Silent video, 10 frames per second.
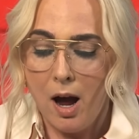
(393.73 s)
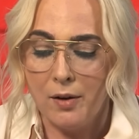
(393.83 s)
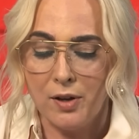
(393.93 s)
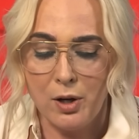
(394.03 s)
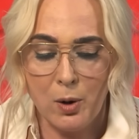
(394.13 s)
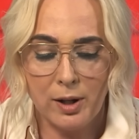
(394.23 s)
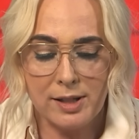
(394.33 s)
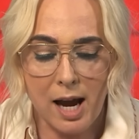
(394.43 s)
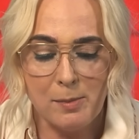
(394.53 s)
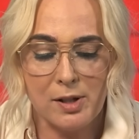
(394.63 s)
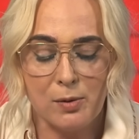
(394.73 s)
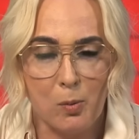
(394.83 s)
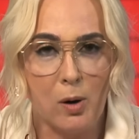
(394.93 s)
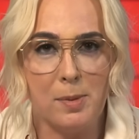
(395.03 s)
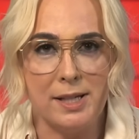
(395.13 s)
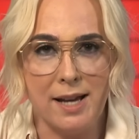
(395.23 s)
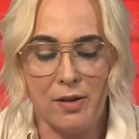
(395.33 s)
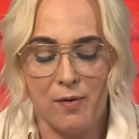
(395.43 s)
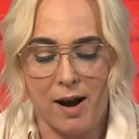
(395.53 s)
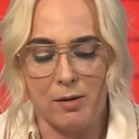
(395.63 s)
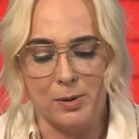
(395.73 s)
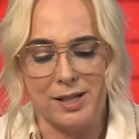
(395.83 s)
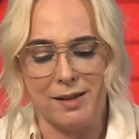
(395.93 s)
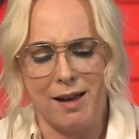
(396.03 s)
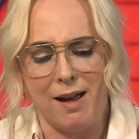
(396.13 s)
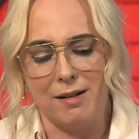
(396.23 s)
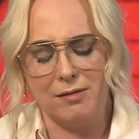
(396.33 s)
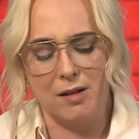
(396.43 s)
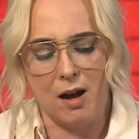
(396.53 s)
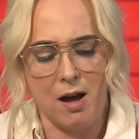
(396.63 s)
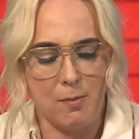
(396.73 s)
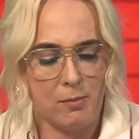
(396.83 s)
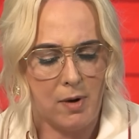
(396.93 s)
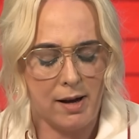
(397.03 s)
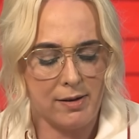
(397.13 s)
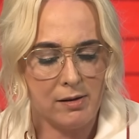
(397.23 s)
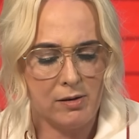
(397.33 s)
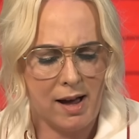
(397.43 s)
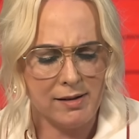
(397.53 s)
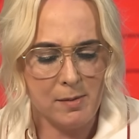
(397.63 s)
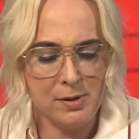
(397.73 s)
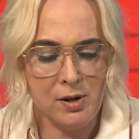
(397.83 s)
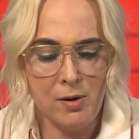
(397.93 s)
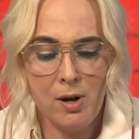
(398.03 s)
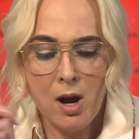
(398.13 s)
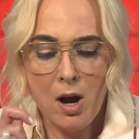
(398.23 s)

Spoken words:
Of the New York Times' morbid death rattle. We did that, I think, last episode.